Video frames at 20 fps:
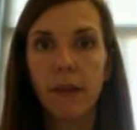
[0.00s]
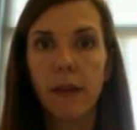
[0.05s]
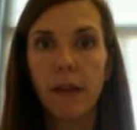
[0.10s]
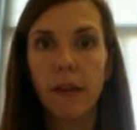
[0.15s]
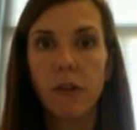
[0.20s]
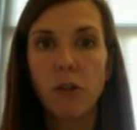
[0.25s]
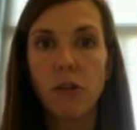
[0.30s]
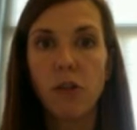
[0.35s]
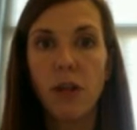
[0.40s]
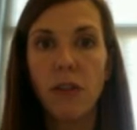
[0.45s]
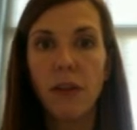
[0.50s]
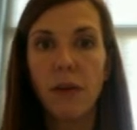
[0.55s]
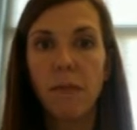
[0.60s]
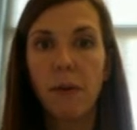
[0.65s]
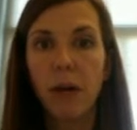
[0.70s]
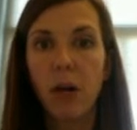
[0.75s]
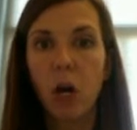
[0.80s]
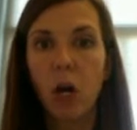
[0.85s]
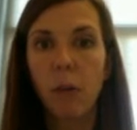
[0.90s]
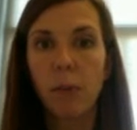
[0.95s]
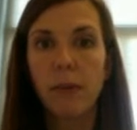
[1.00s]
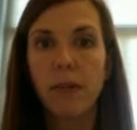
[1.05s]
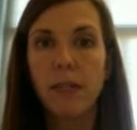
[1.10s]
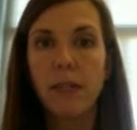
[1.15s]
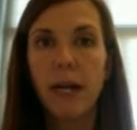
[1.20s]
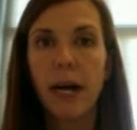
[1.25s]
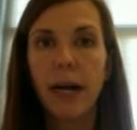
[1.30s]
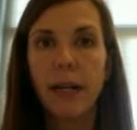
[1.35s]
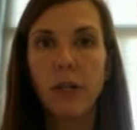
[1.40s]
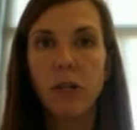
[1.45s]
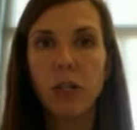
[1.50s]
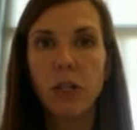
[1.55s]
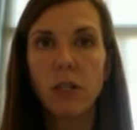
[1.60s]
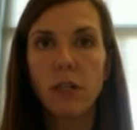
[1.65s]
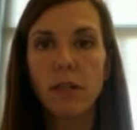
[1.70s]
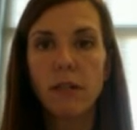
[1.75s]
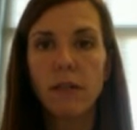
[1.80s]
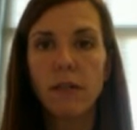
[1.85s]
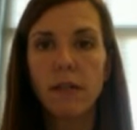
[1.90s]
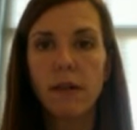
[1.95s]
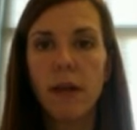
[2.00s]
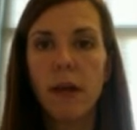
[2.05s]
There's nothing but carbons and hydrogens.